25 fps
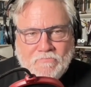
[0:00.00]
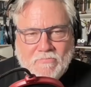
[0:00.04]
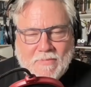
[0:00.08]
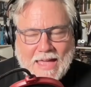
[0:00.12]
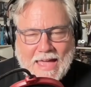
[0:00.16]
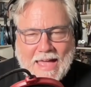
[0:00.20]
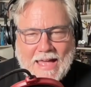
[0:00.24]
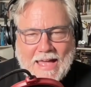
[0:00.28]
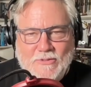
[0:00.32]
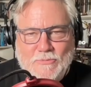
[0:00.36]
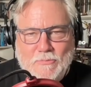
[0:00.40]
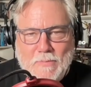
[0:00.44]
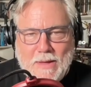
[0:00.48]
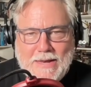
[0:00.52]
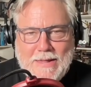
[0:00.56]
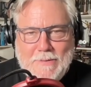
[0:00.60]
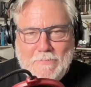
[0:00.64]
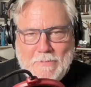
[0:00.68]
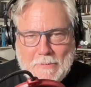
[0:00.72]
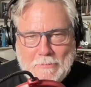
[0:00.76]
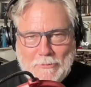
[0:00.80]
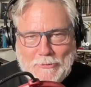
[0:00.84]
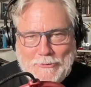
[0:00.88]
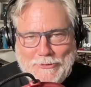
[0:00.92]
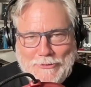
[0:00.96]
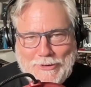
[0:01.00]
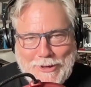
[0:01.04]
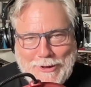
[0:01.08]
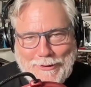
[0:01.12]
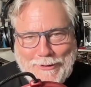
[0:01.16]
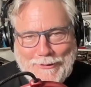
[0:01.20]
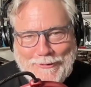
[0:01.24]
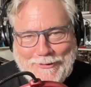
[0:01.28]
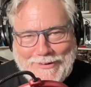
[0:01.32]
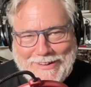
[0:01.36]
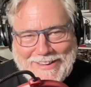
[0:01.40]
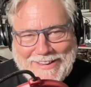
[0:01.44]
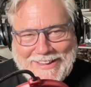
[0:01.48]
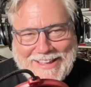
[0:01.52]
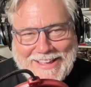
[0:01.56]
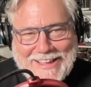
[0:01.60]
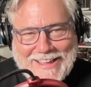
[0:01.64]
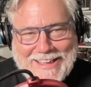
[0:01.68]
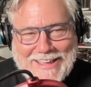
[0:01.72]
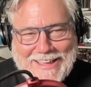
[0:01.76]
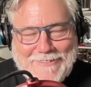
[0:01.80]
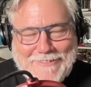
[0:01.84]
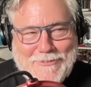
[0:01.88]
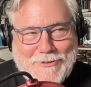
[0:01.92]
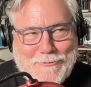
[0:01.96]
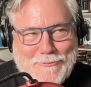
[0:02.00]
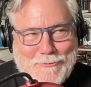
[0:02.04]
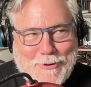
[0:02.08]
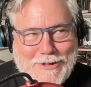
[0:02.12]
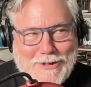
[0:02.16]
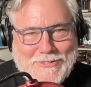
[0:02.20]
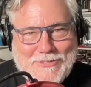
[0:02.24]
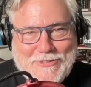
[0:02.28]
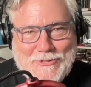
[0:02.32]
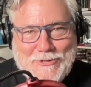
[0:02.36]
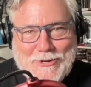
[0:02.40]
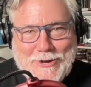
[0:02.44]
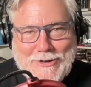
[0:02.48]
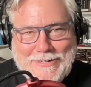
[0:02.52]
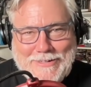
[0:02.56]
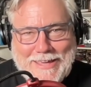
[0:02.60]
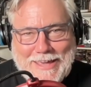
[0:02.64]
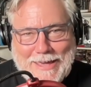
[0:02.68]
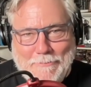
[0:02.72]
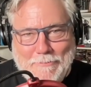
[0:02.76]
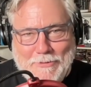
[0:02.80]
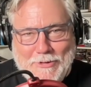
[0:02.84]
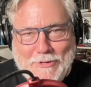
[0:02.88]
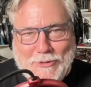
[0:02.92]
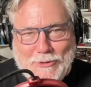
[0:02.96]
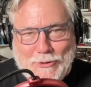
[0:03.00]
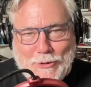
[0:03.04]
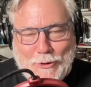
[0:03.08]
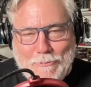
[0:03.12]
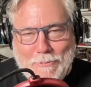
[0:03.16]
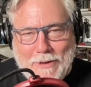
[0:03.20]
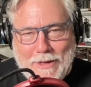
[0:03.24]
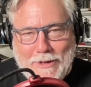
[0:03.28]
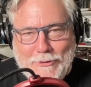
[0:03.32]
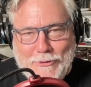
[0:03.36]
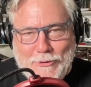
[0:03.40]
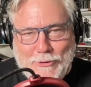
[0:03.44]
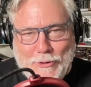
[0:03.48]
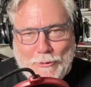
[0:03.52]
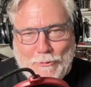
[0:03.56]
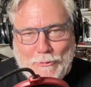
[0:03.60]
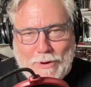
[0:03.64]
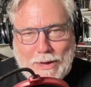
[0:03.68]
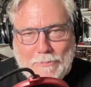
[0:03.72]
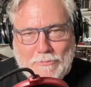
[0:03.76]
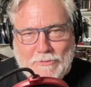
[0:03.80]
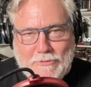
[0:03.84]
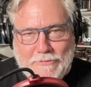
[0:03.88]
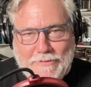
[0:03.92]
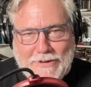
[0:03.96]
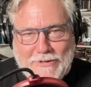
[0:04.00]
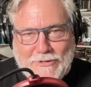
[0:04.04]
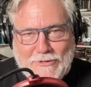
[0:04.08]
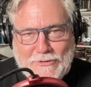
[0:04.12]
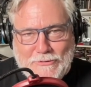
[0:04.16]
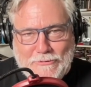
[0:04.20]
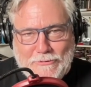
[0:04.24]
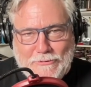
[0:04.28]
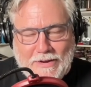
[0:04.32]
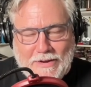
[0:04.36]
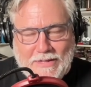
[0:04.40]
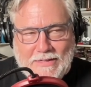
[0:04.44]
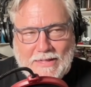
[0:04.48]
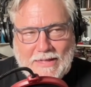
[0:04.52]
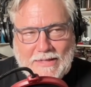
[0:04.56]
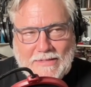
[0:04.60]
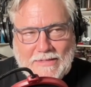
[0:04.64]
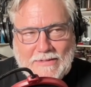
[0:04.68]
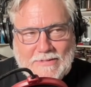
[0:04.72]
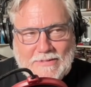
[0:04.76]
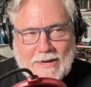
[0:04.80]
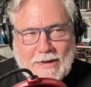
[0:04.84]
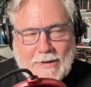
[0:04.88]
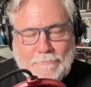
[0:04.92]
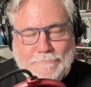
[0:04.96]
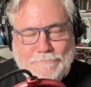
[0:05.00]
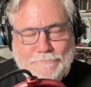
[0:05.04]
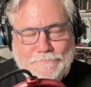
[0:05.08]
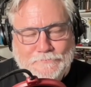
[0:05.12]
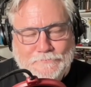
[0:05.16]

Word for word: as many people know, if you've watched the John Campea show or my own show, Robservations, for any length of time,